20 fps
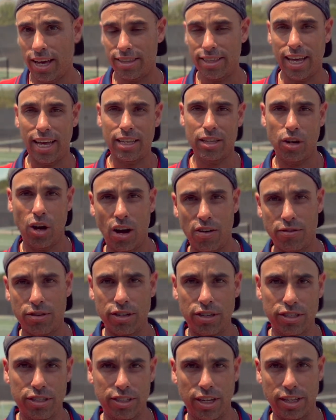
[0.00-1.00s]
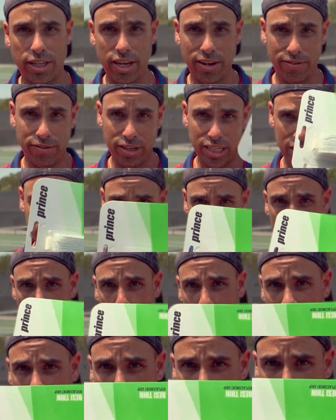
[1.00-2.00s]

and that covers the difference between a